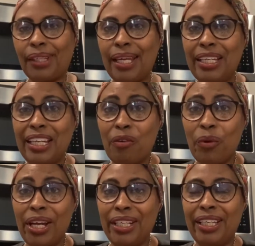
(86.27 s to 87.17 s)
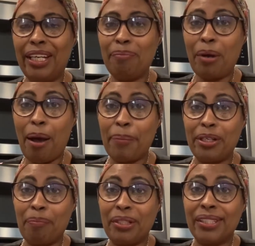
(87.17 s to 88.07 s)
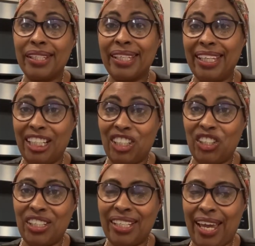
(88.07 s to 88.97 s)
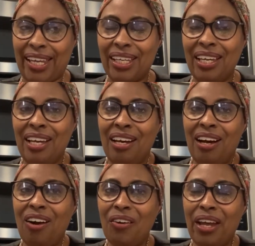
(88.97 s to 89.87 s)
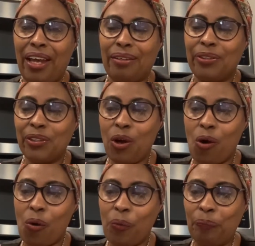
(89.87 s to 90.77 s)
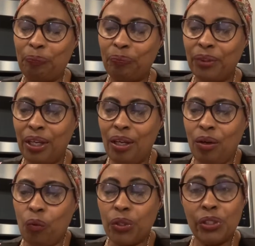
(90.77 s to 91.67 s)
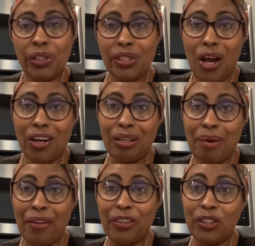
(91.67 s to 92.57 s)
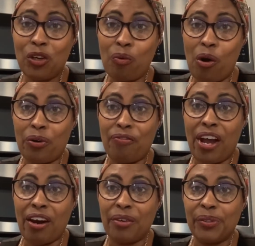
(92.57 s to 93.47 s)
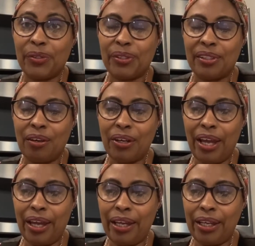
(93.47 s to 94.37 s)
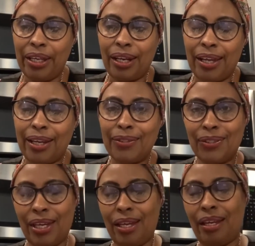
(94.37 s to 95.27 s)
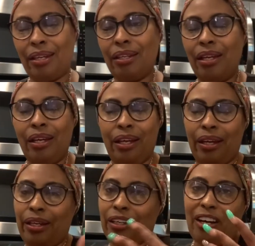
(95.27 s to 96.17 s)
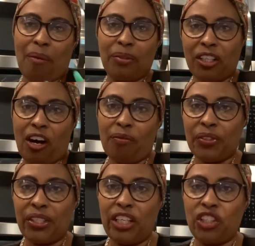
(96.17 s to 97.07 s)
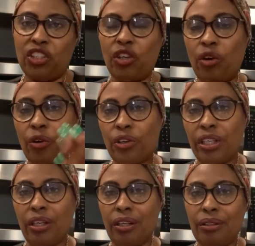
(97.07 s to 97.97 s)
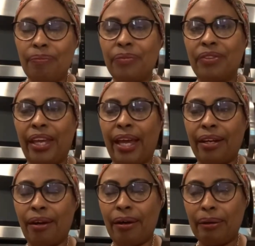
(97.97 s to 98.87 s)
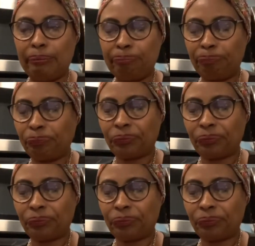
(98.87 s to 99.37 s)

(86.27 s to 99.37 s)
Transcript: and get ready, get it popping up into the kitchen today. Okay, so we're still talking about this coronavirus, okay? And like I said in a couple of conversation earlier, that um,